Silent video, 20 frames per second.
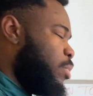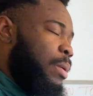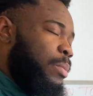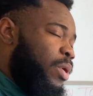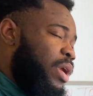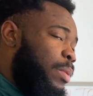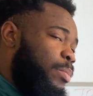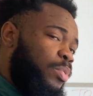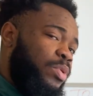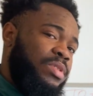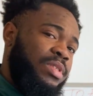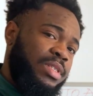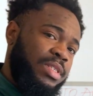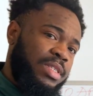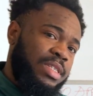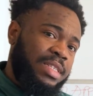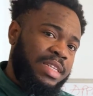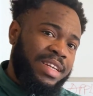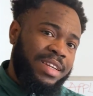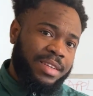I'm gonna put it
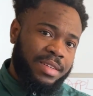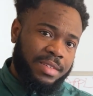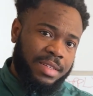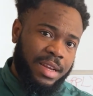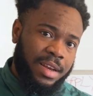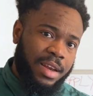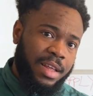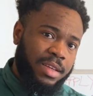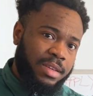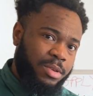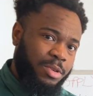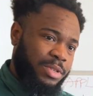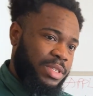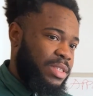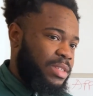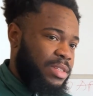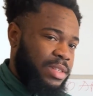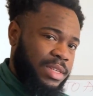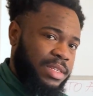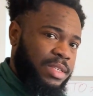in the link because
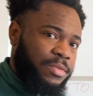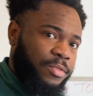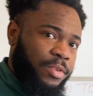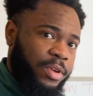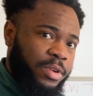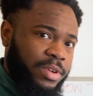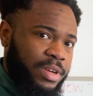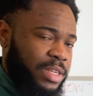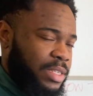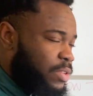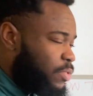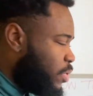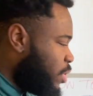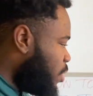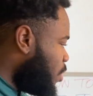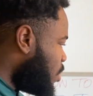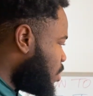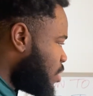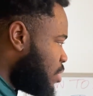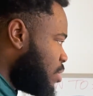these
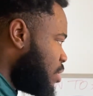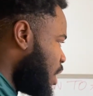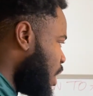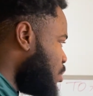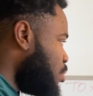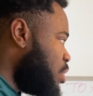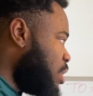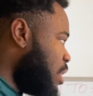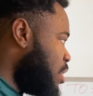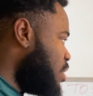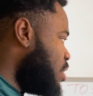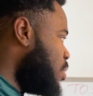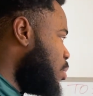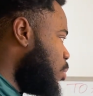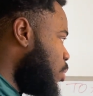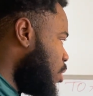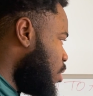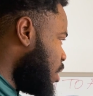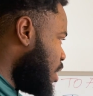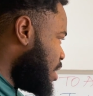figures keep changing.
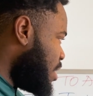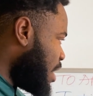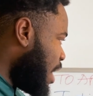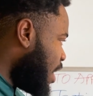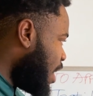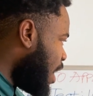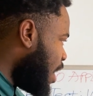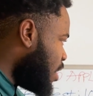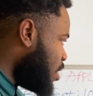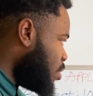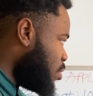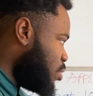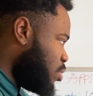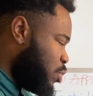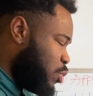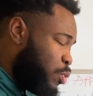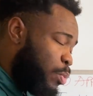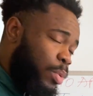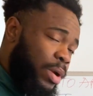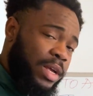But it's either
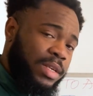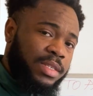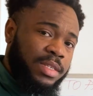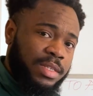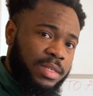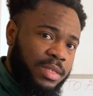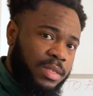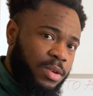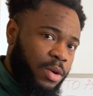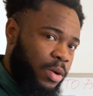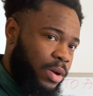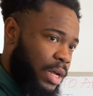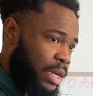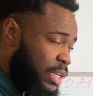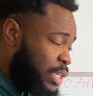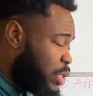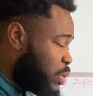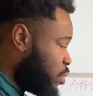two places you're gonna need to